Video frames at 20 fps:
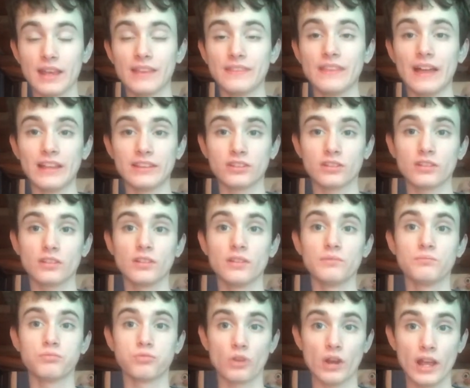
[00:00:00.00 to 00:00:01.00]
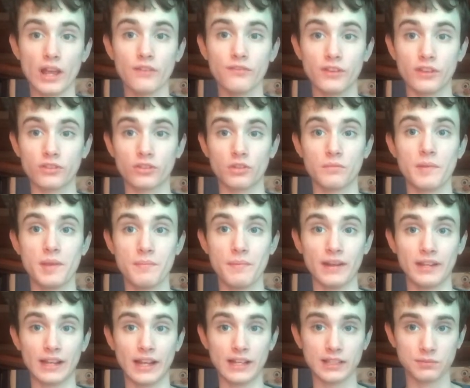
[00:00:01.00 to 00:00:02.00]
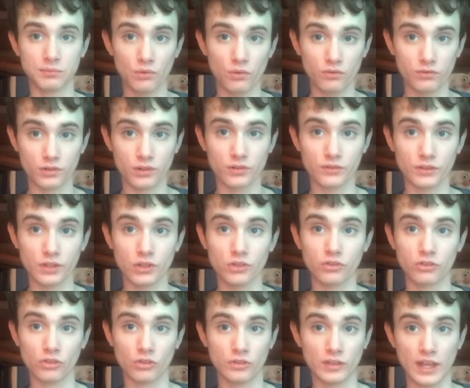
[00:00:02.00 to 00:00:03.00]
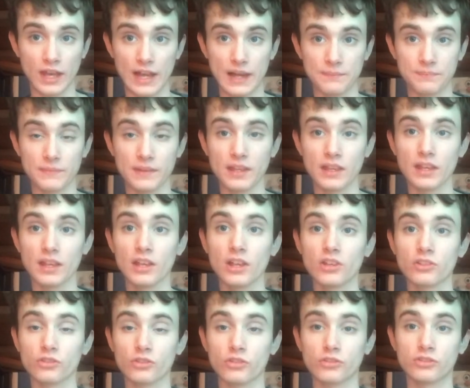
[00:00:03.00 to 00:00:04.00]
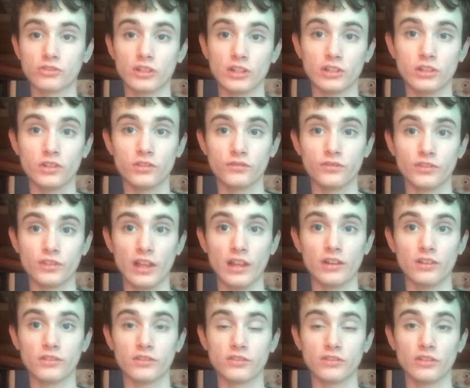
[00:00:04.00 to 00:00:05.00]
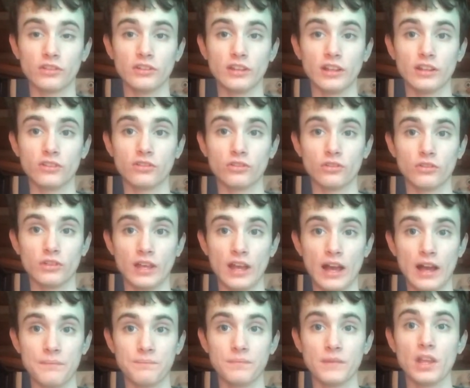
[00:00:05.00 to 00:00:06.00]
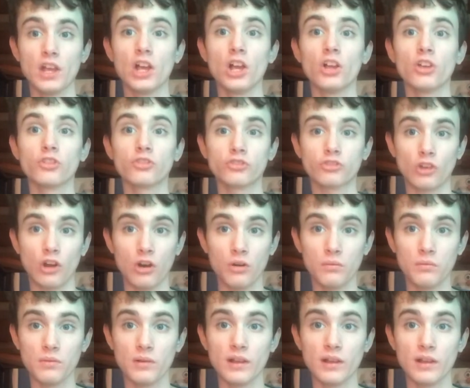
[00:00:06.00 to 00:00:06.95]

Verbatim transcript: that's, Brave is going to be my next movie review. So yeah, so stay tuned for that on Sunday. So yeah, so,